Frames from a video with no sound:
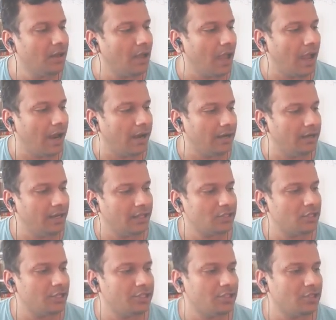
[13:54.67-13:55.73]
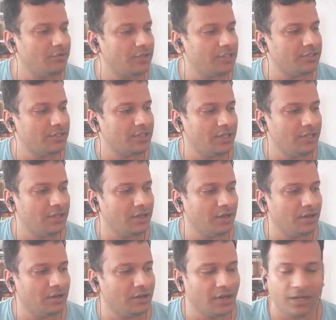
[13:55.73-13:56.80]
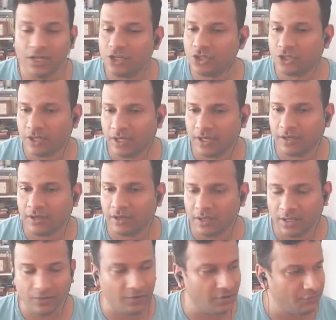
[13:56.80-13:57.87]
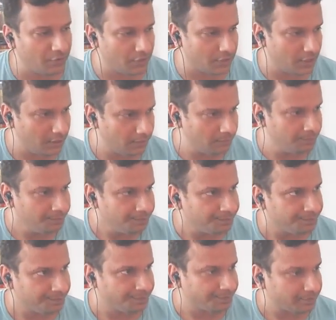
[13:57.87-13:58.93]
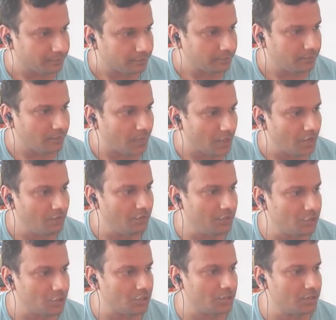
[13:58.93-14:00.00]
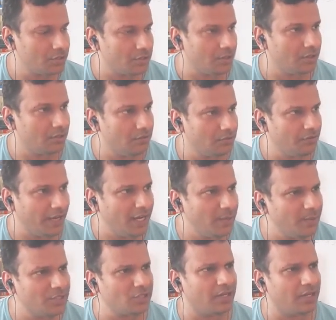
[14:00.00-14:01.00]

And next lecture we'll see conditioning even further, which is very much